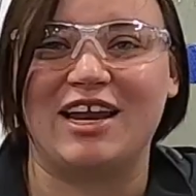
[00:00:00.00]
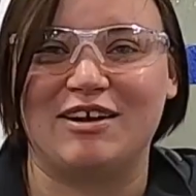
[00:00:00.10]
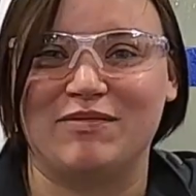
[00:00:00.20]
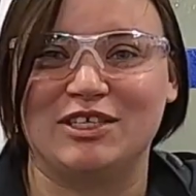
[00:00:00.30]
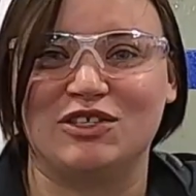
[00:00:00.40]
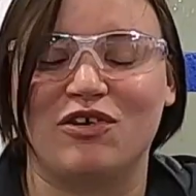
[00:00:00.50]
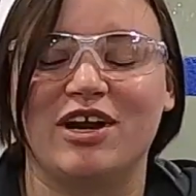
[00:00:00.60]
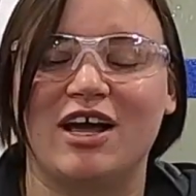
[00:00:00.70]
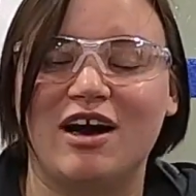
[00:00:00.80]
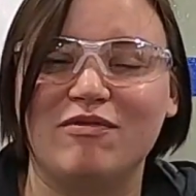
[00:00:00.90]
that
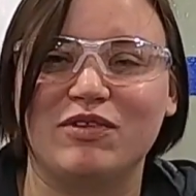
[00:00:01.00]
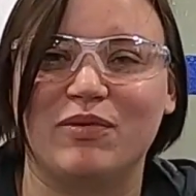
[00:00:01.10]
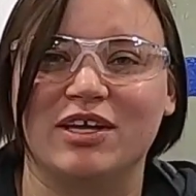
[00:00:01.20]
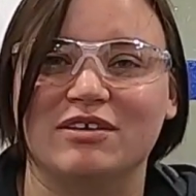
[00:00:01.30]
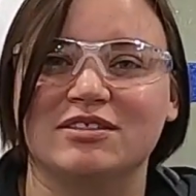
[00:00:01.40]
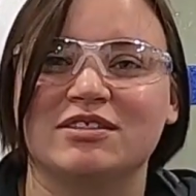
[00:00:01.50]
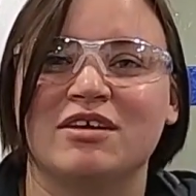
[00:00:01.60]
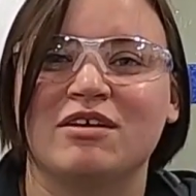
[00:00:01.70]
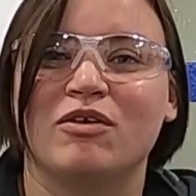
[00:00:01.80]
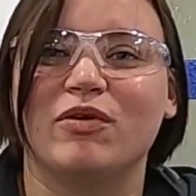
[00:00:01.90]
inventory of the wheels,
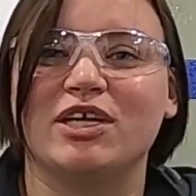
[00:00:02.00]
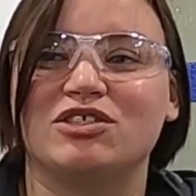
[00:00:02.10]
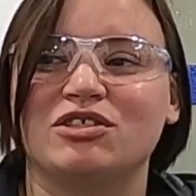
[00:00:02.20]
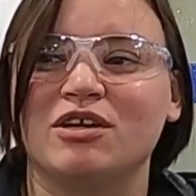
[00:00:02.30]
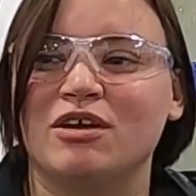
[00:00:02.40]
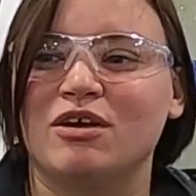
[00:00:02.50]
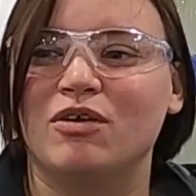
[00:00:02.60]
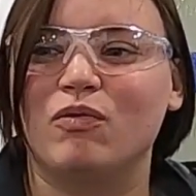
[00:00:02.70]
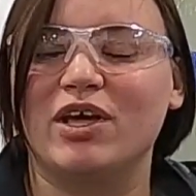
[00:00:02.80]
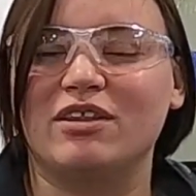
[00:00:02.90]
which
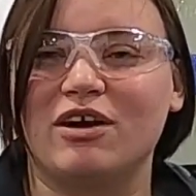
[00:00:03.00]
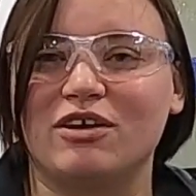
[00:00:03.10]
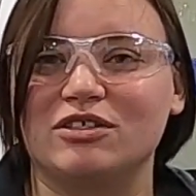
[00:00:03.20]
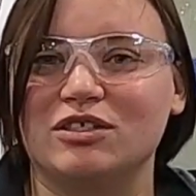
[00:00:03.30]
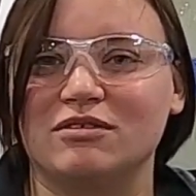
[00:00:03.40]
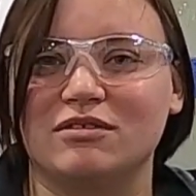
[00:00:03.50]
with our